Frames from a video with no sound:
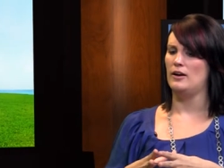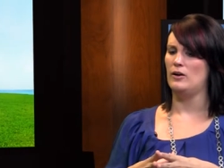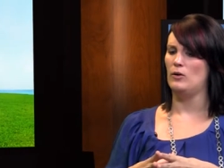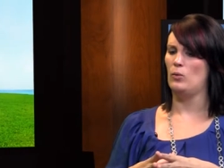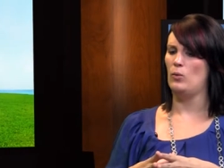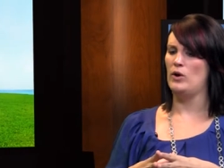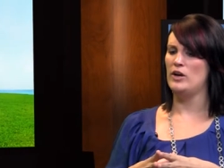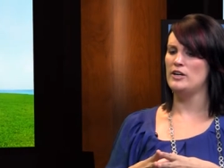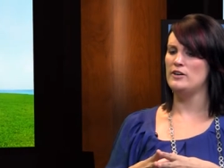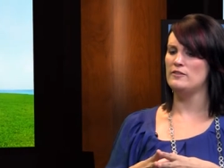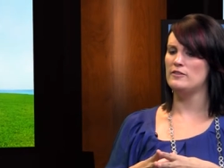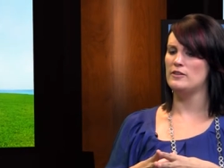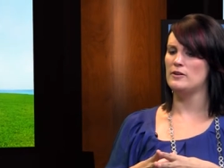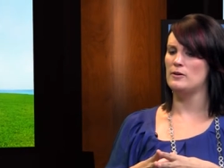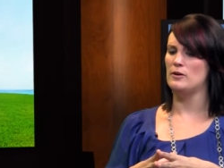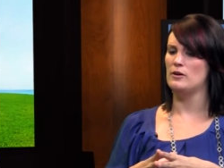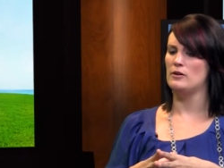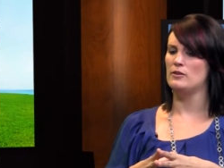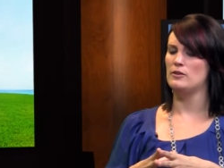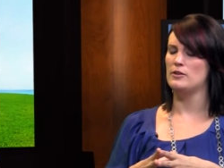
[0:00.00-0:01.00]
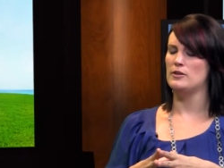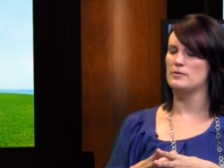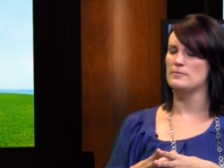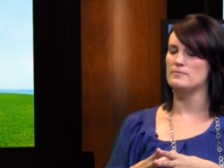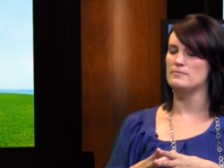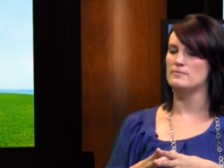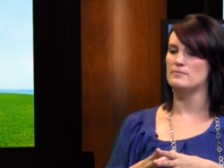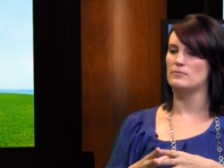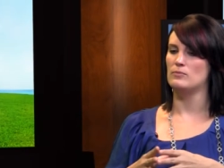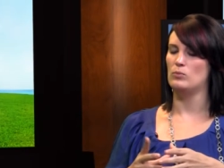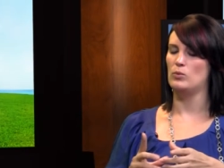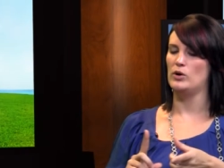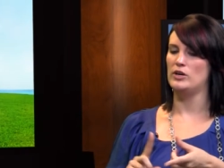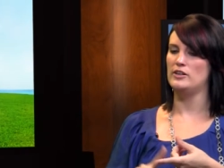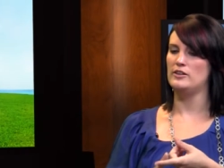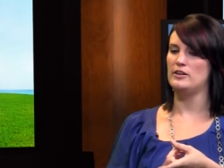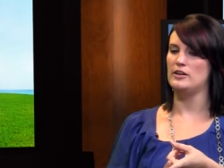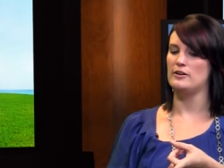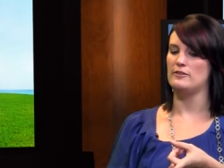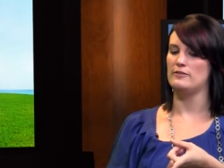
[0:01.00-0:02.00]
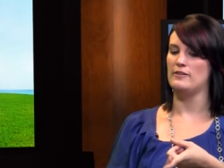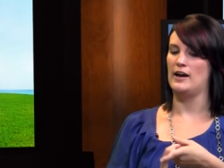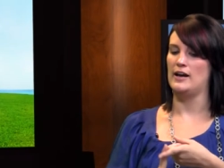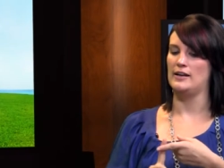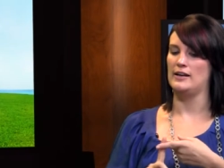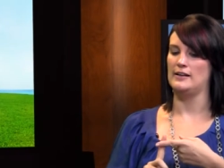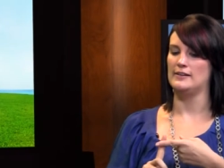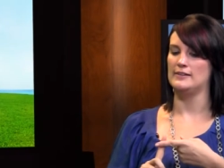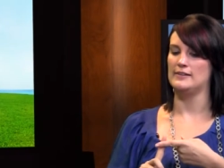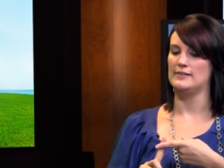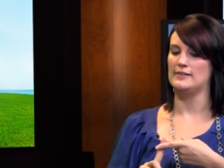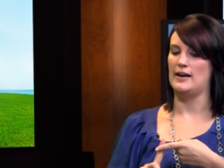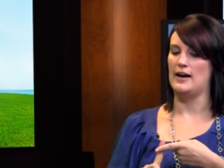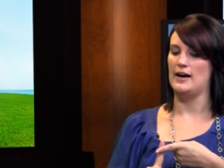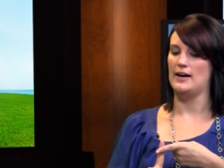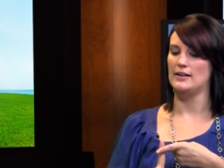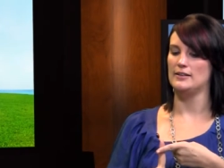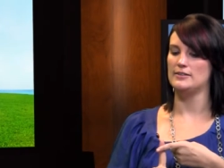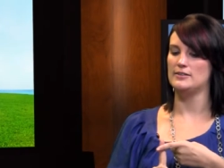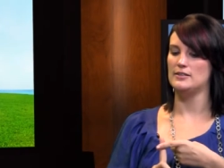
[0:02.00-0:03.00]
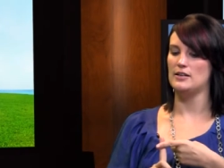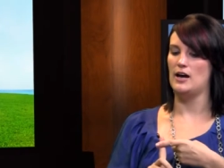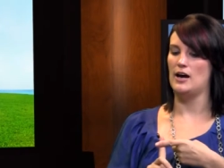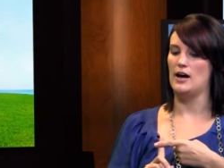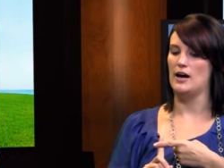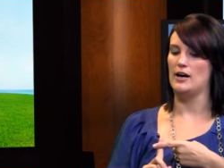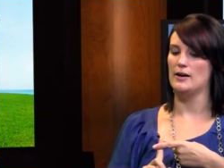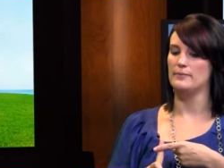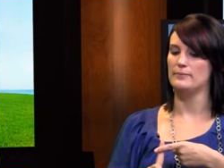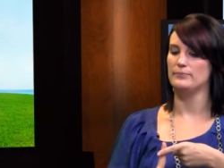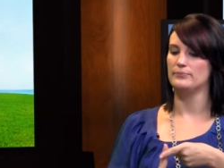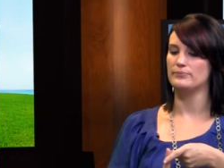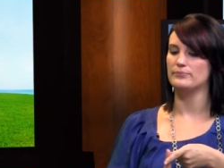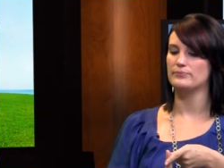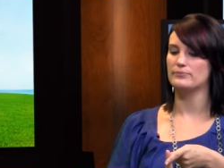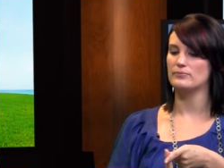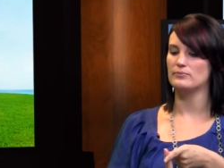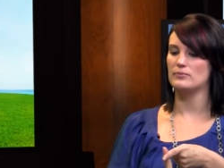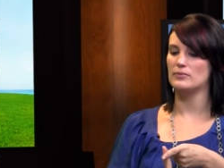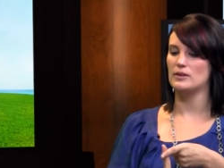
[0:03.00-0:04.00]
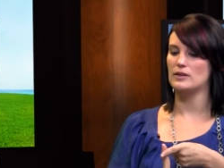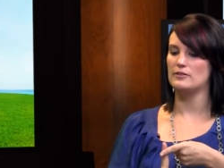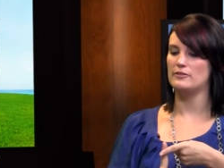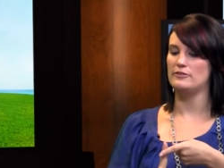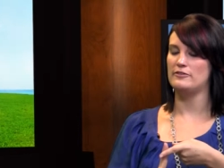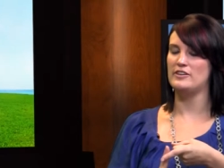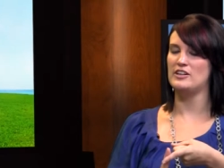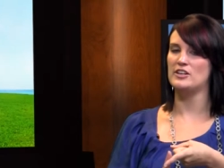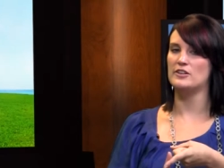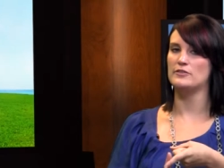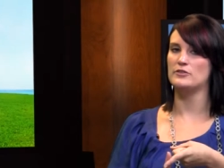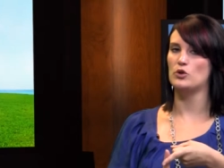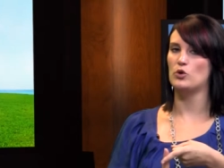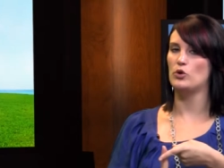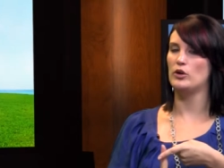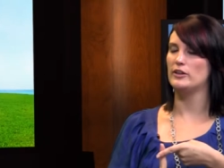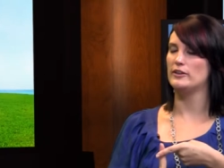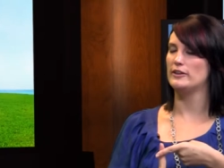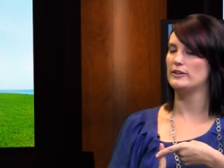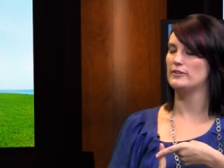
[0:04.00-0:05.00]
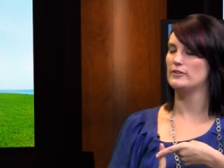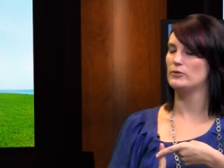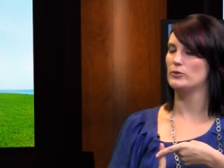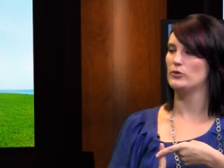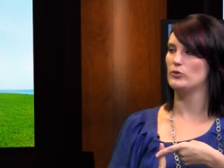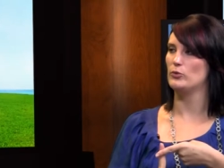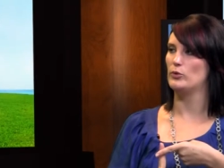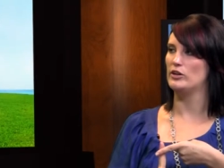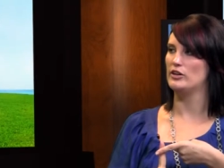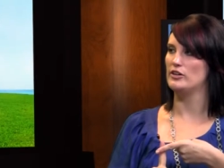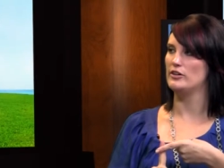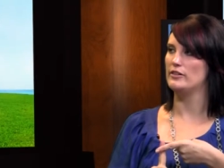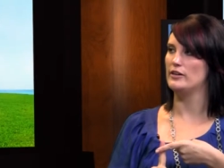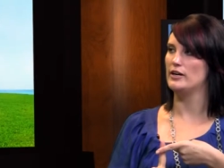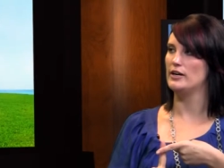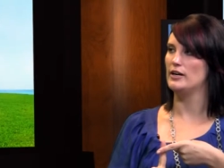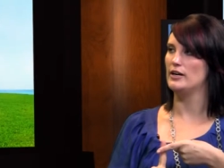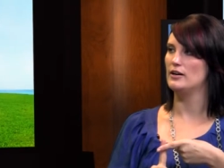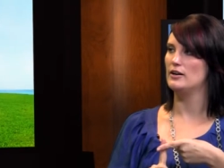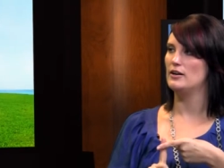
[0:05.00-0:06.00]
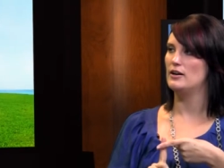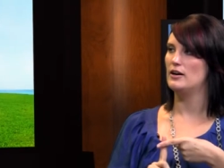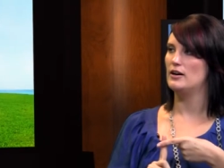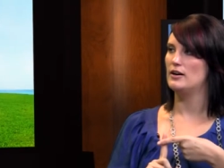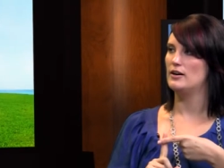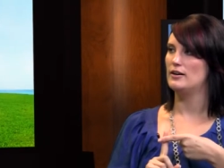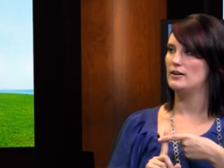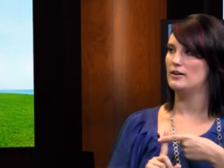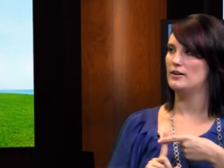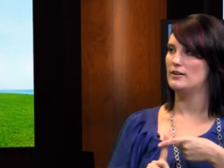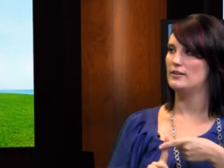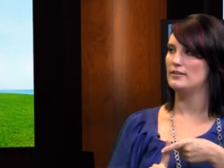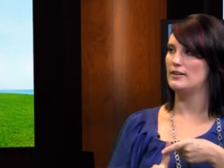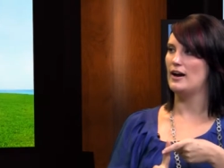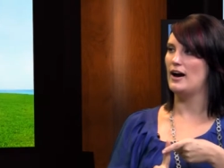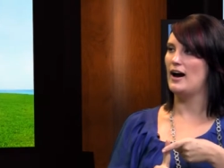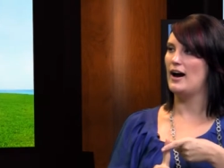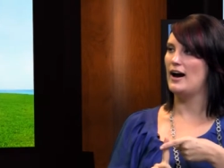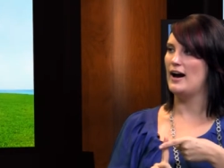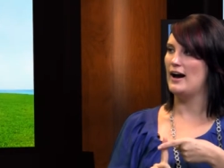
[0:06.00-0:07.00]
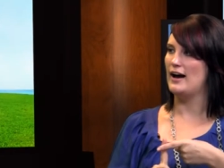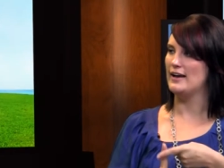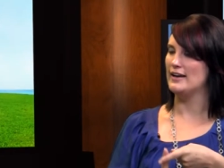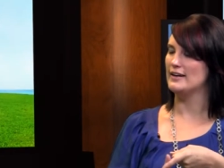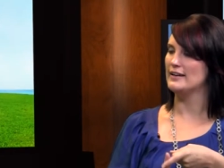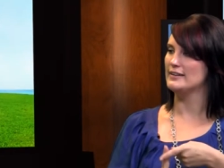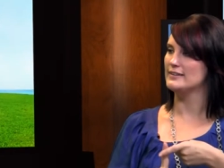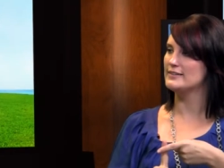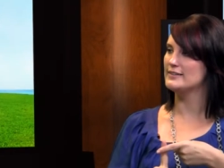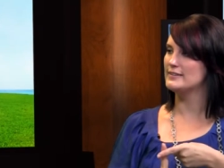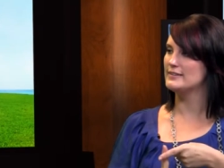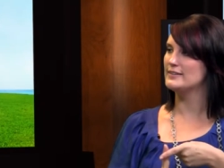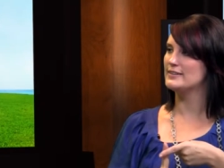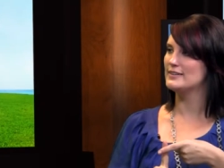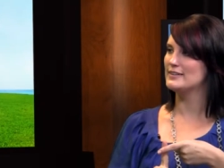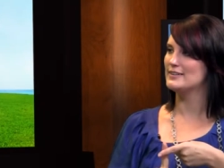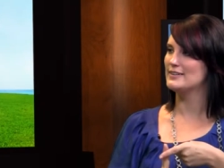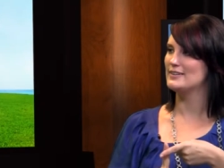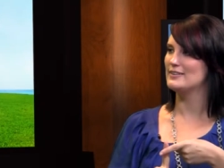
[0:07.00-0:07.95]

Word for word: one of the, the one of their findings is that um, fear of toilets was one of the mm. the highest